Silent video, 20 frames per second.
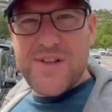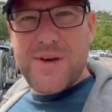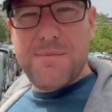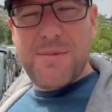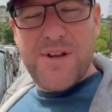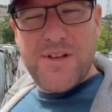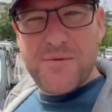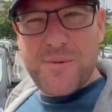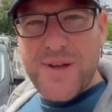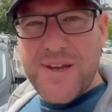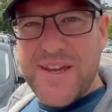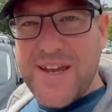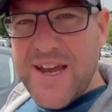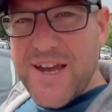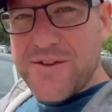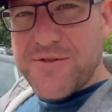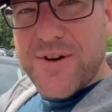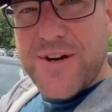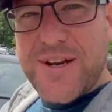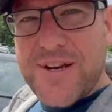that means we can
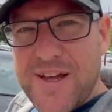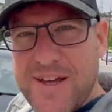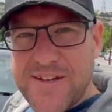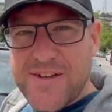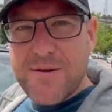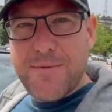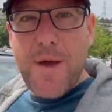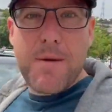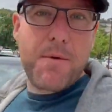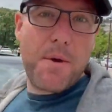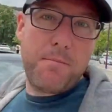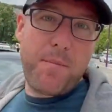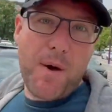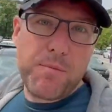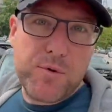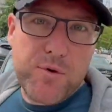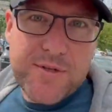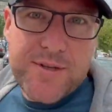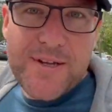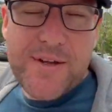get a drink later, maybe a
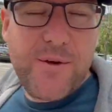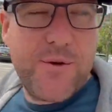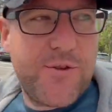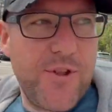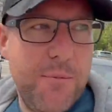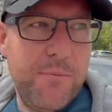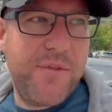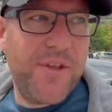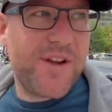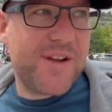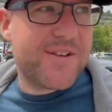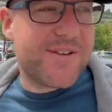bubble tea or something,